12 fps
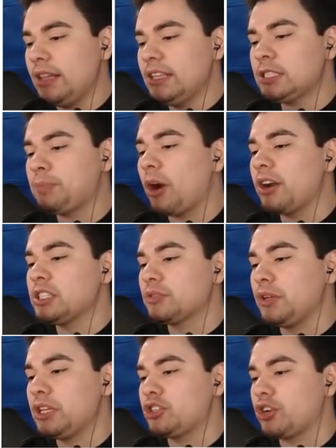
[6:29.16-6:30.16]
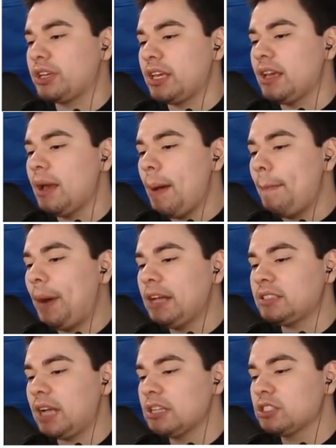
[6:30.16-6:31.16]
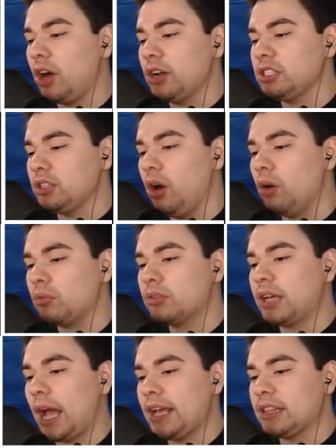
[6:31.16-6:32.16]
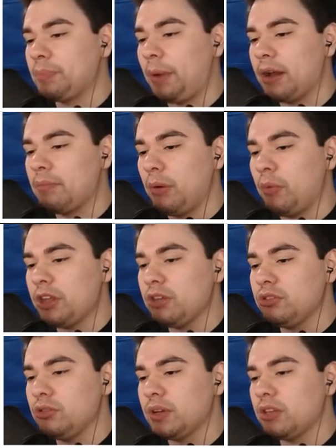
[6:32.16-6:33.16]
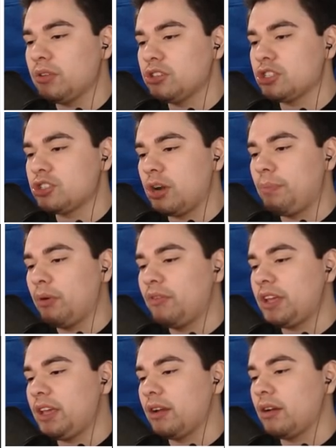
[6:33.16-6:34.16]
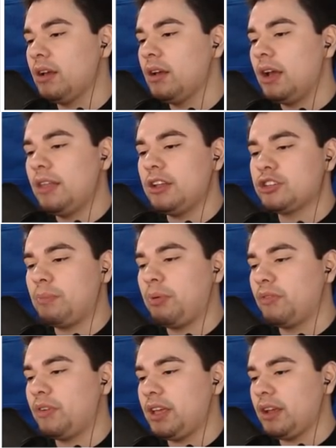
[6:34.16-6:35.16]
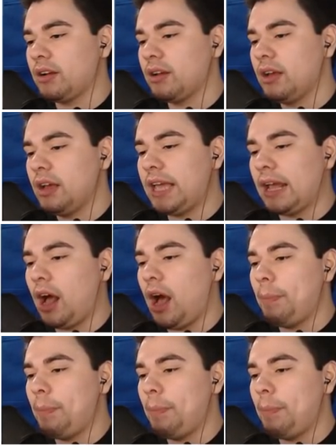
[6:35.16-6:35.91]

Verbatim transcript: This part is really tricky, but as long as you, oh, the guy hit the button, but what are you doing? You can just jump over here and then jump over here, get